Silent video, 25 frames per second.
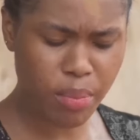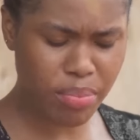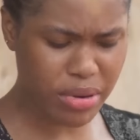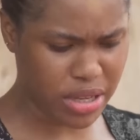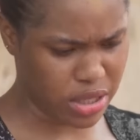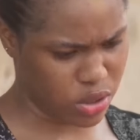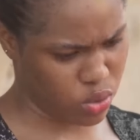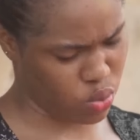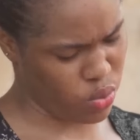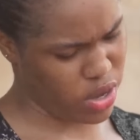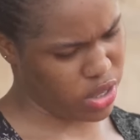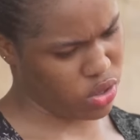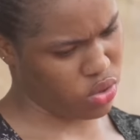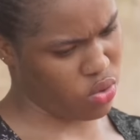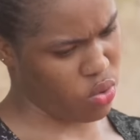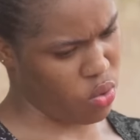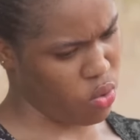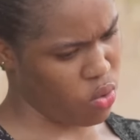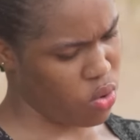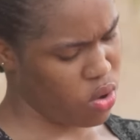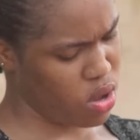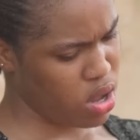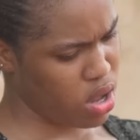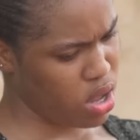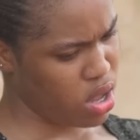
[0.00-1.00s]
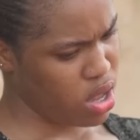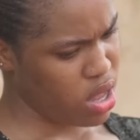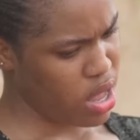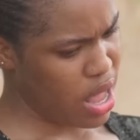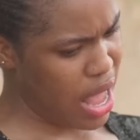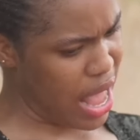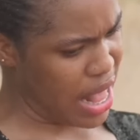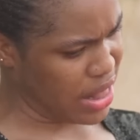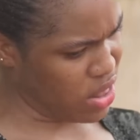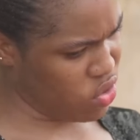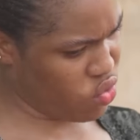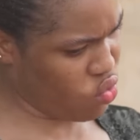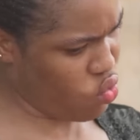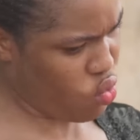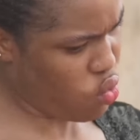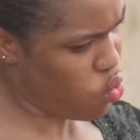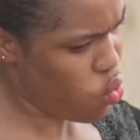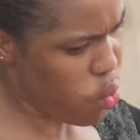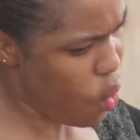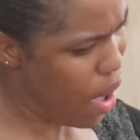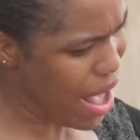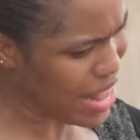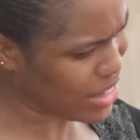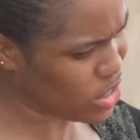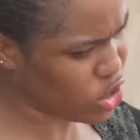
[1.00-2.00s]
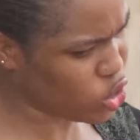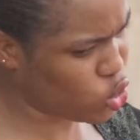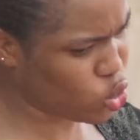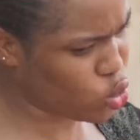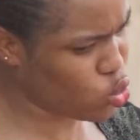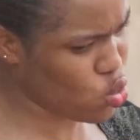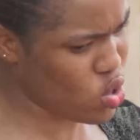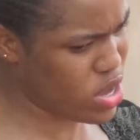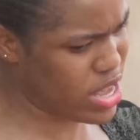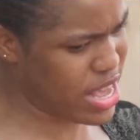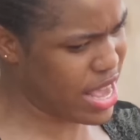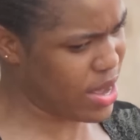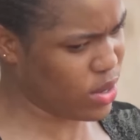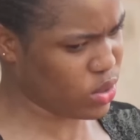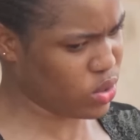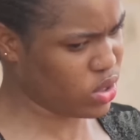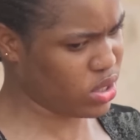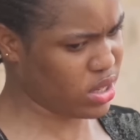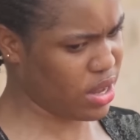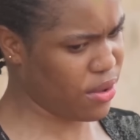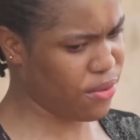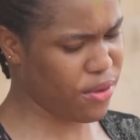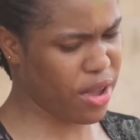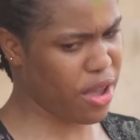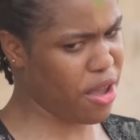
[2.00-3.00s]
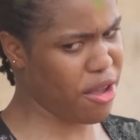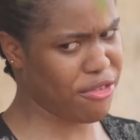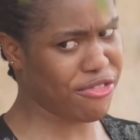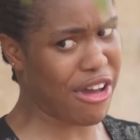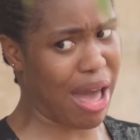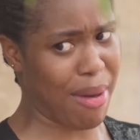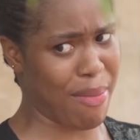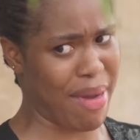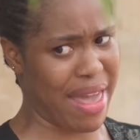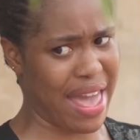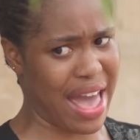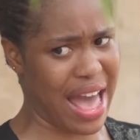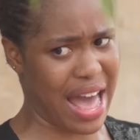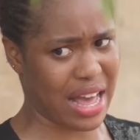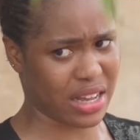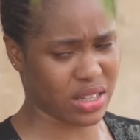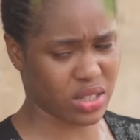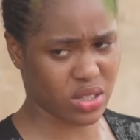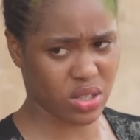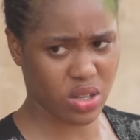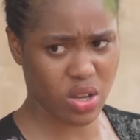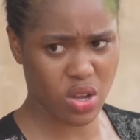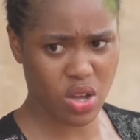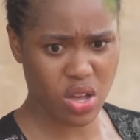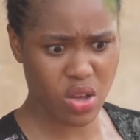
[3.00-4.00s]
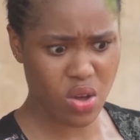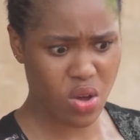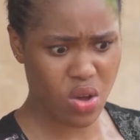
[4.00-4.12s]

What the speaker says: Please wait. And who are these two girls, if I may ask?